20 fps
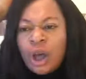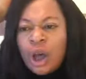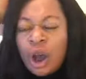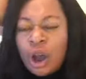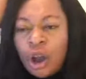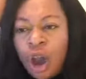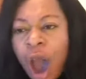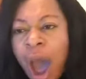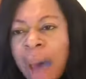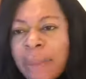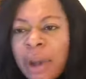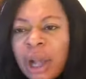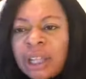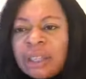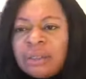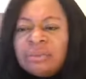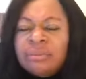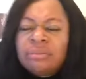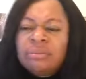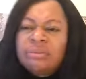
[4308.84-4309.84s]
Come on.
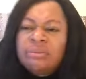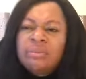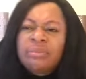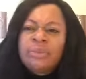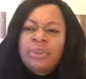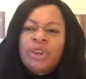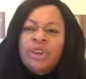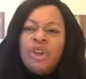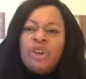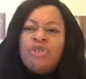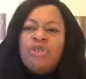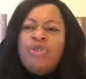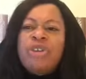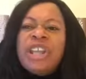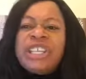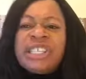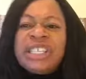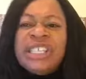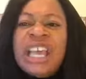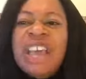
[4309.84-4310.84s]

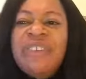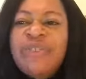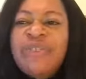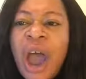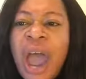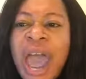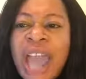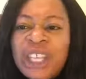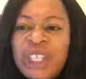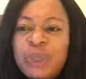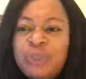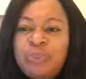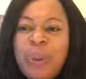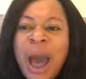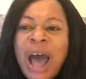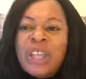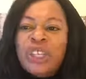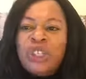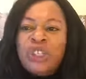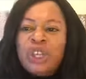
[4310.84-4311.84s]
Receive your
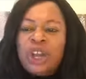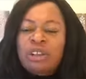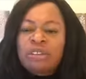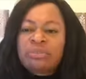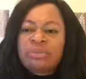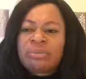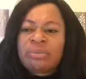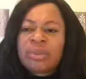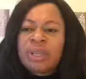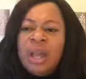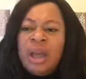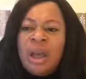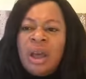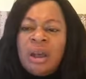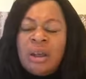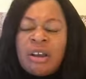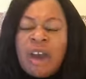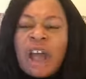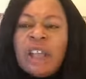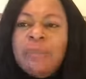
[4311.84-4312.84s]
expansion.
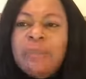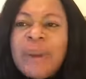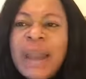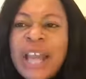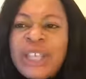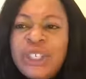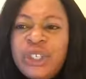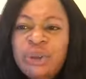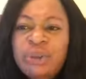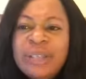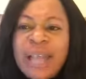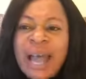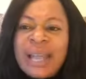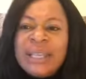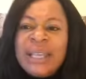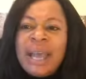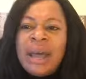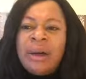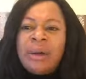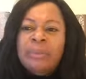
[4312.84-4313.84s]
God bless you,
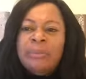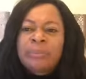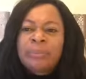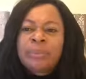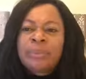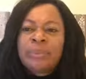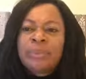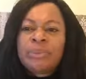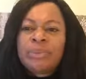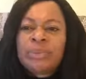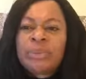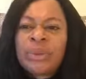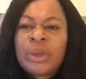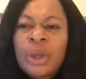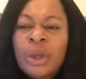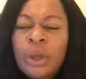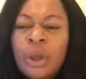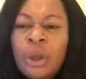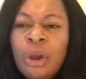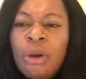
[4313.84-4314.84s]
Daniel.
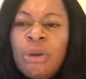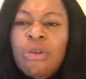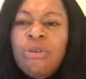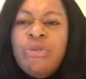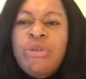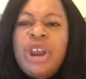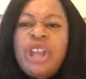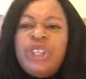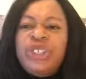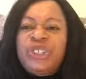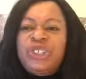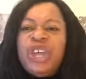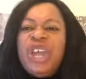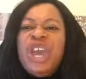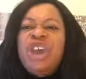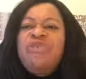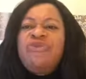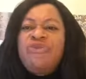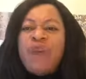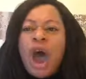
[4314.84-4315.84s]

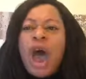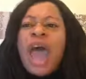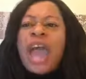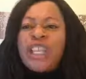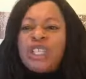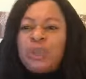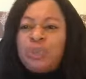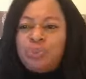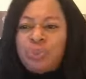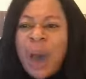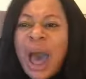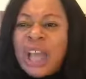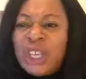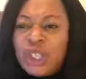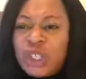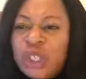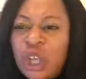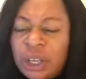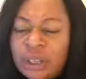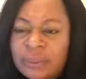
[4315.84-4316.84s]
Receive your
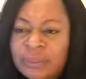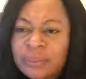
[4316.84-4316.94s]
expansion.